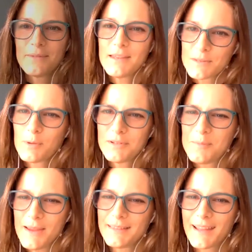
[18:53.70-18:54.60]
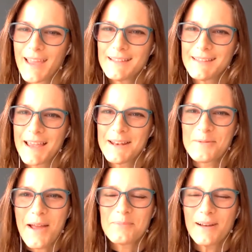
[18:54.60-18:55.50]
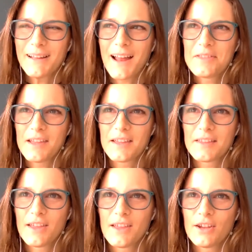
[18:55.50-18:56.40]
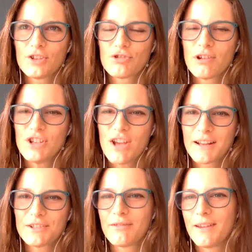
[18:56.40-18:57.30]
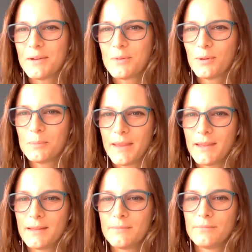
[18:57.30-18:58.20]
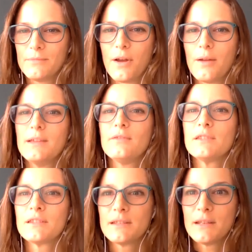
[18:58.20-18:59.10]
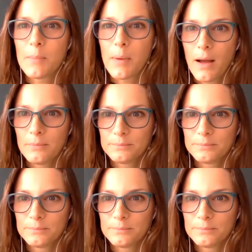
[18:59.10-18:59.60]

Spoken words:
This would have been the case anyway, but I think the trajectory will be, you know, even steeper.